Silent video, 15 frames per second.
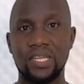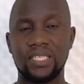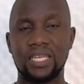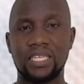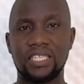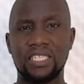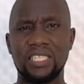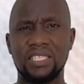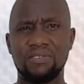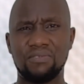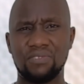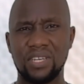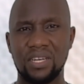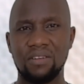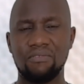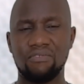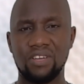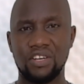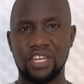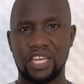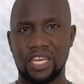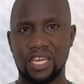means that it is very,
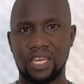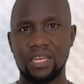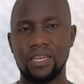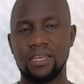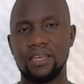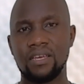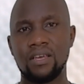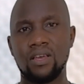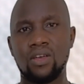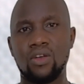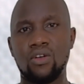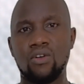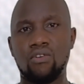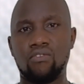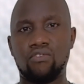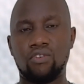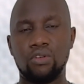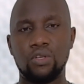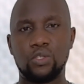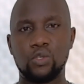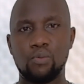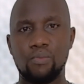very key for
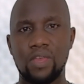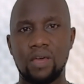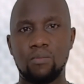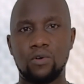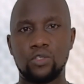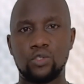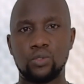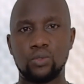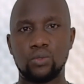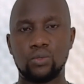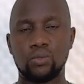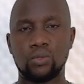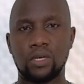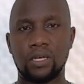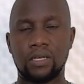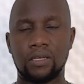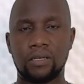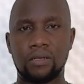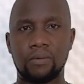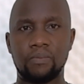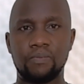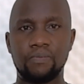you to be able
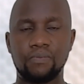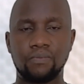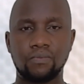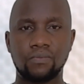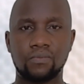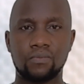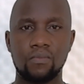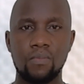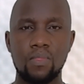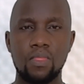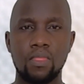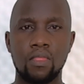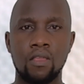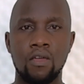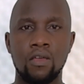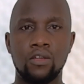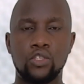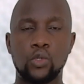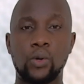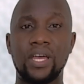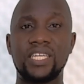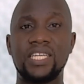to
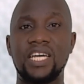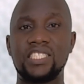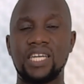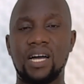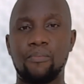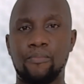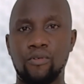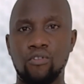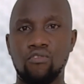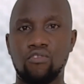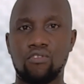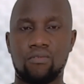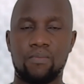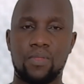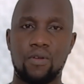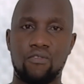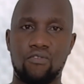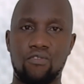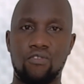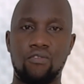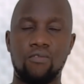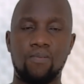get that approval
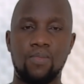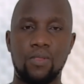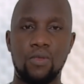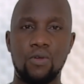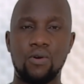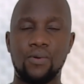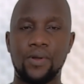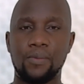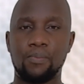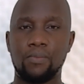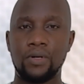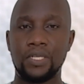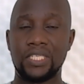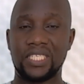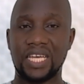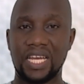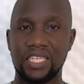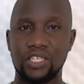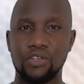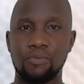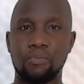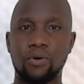for your
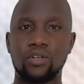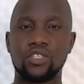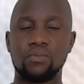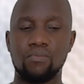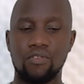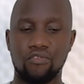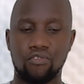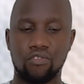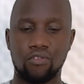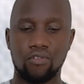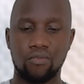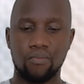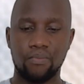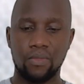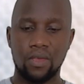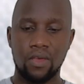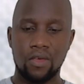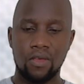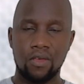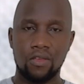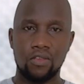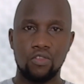research report before
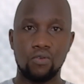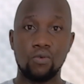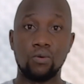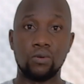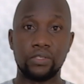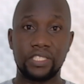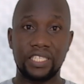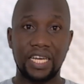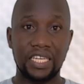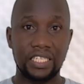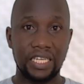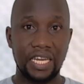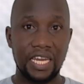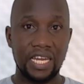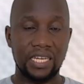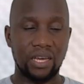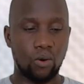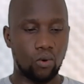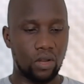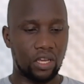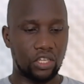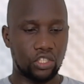you start the data
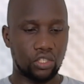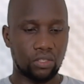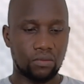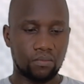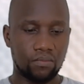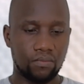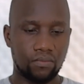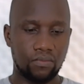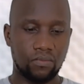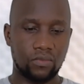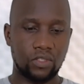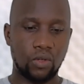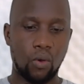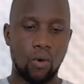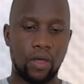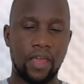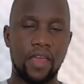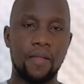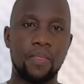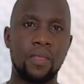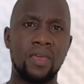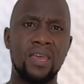collection.
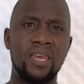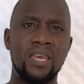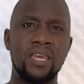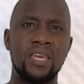Okay?